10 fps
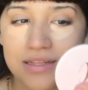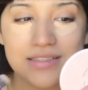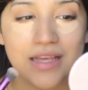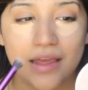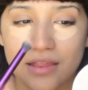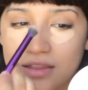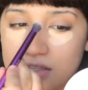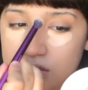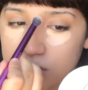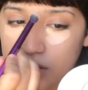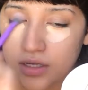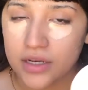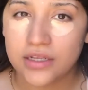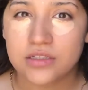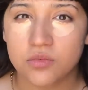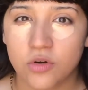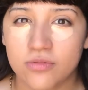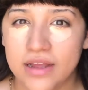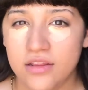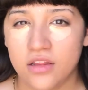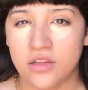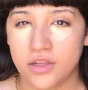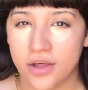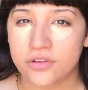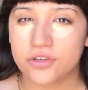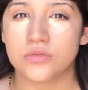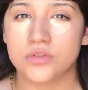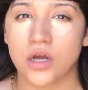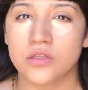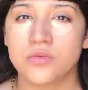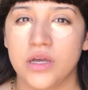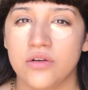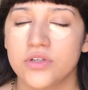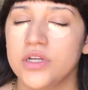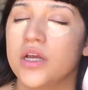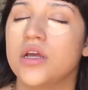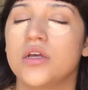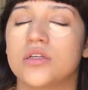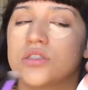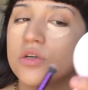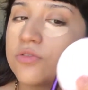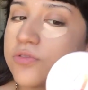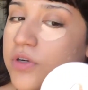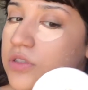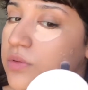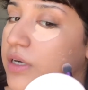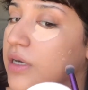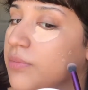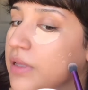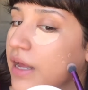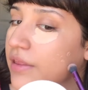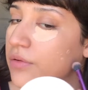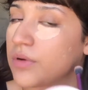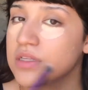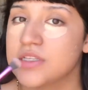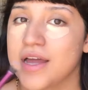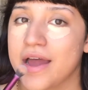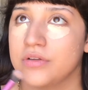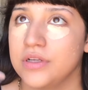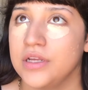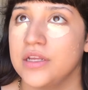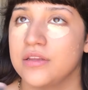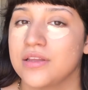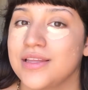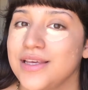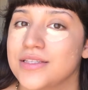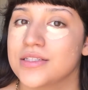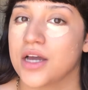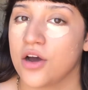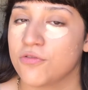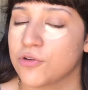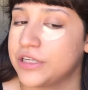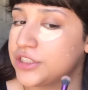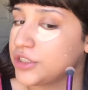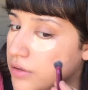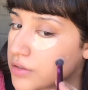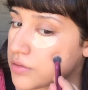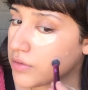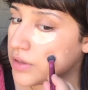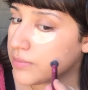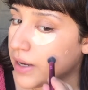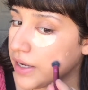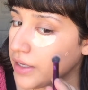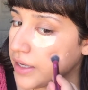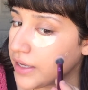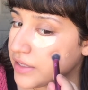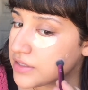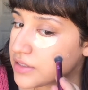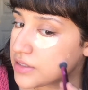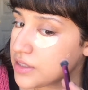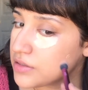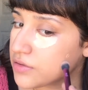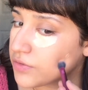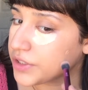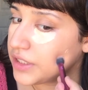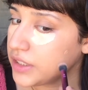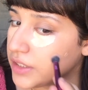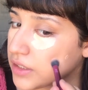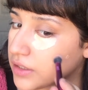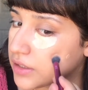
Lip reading: say this one is more red than the other dots we covered. So first we're going to apply the ones that need the least coverage. So in my case, it's these over here.